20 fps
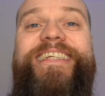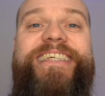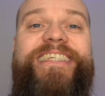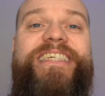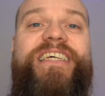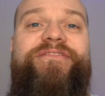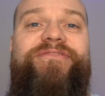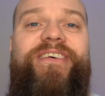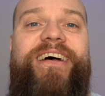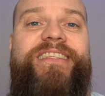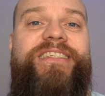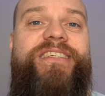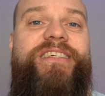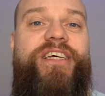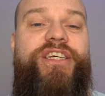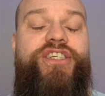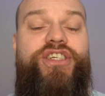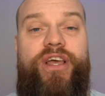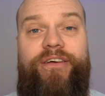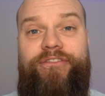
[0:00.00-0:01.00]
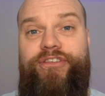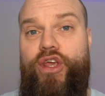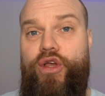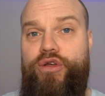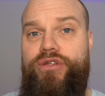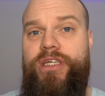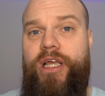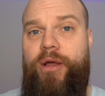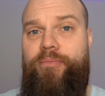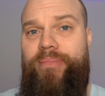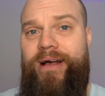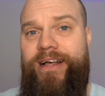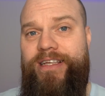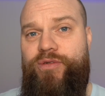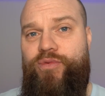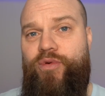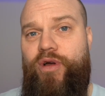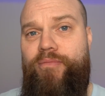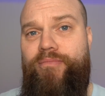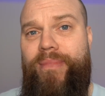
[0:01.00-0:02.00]
disadvantage of using a
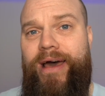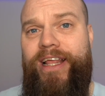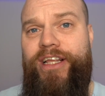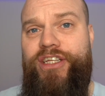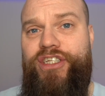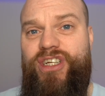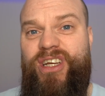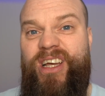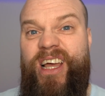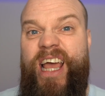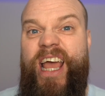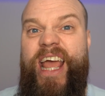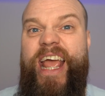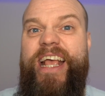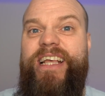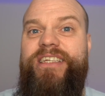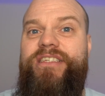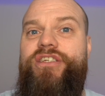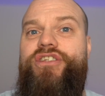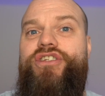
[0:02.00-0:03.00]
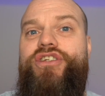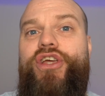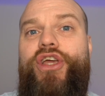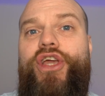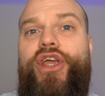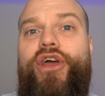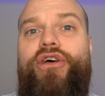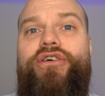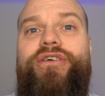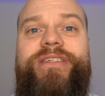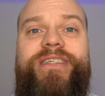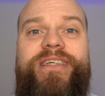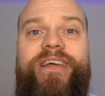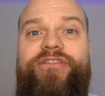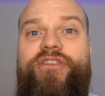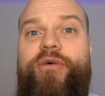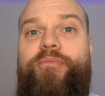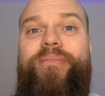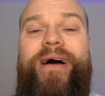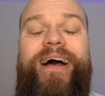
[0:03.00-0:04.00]
password manager is the security
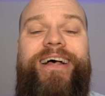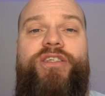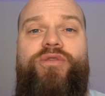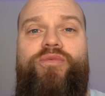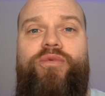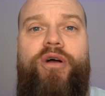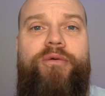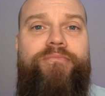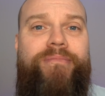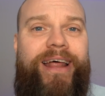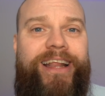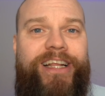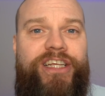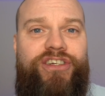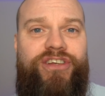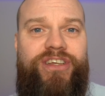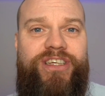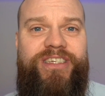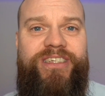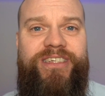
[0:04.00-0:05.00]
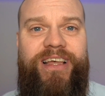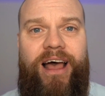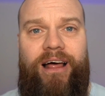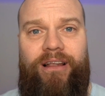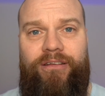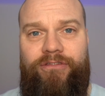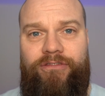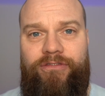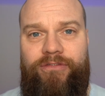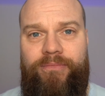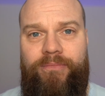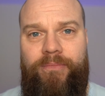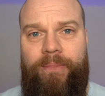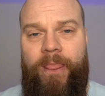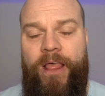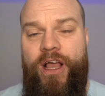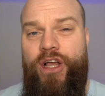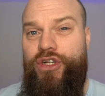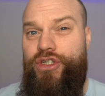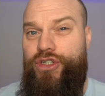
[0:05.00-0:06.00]
of the password manager itself.
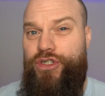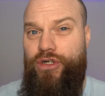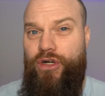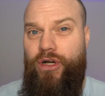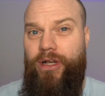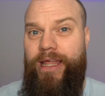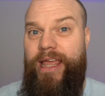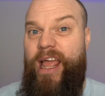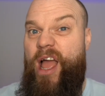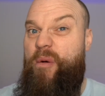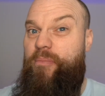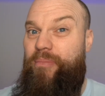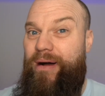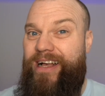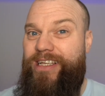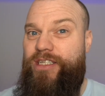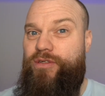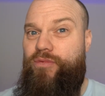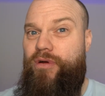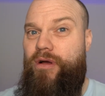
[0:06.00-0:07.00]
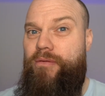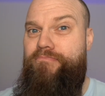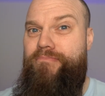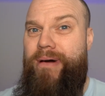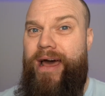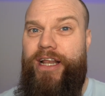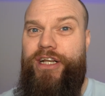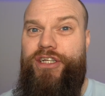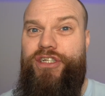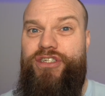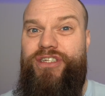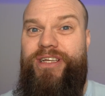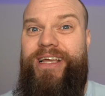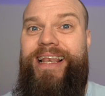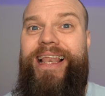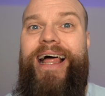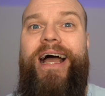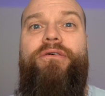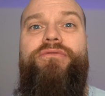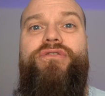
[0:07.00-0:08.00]
Surely a password manager's
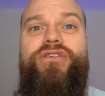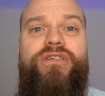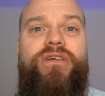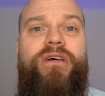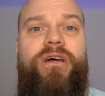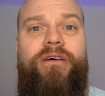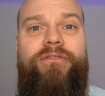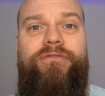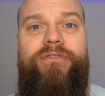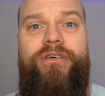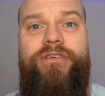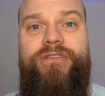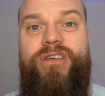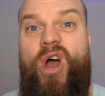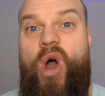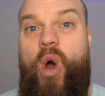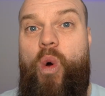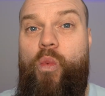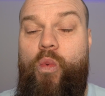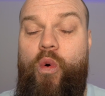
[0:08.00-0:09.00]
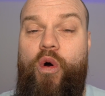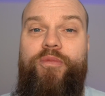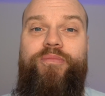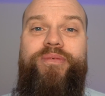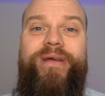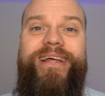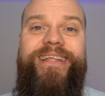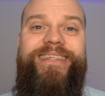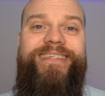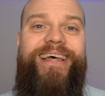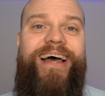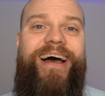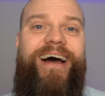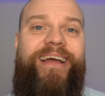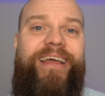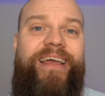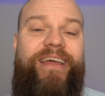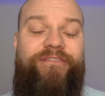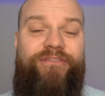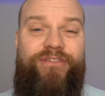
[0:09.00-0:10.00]
cloud servers would be a
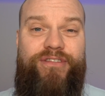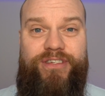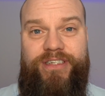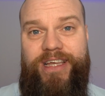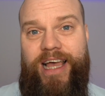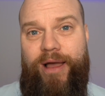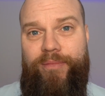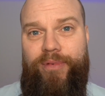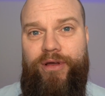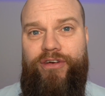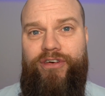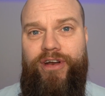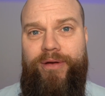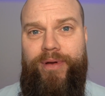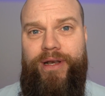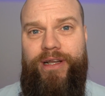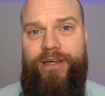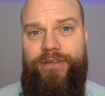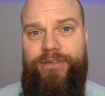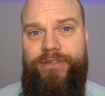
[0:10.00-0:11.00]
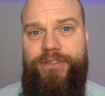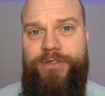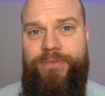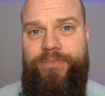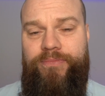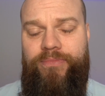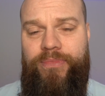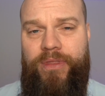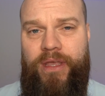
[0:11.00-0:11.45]
target for cyber criminals.